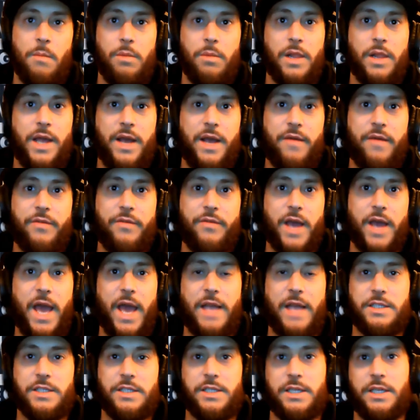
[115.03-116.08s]
play of the
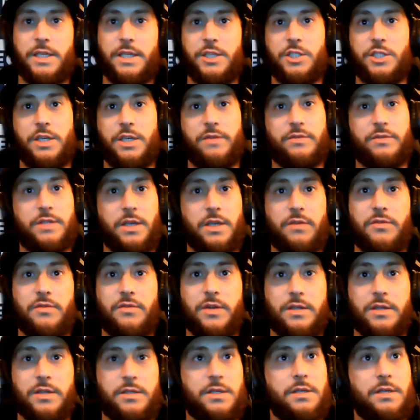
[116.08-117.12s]
Kansas City Chiefs
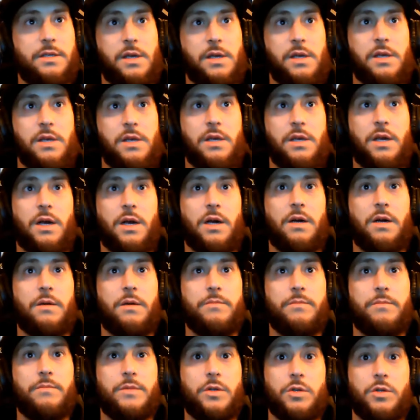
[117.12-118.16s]
defense.
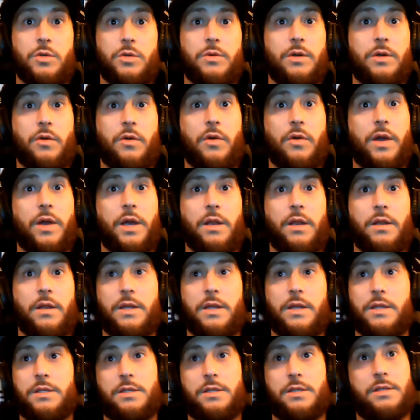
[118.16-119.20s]
They're doing great,
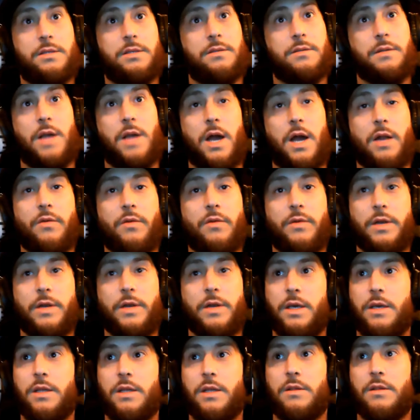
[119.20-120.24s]
and it's kind of
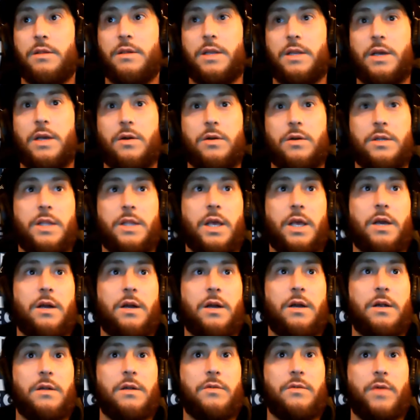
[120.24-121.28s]
ridiculous on how good they
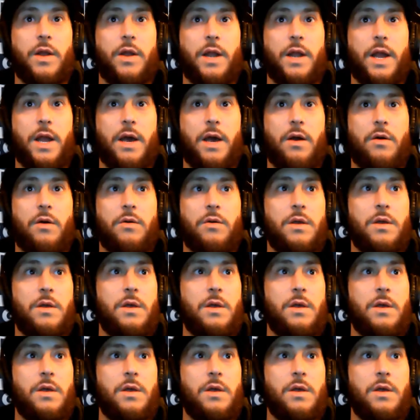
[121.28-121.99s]
are right now.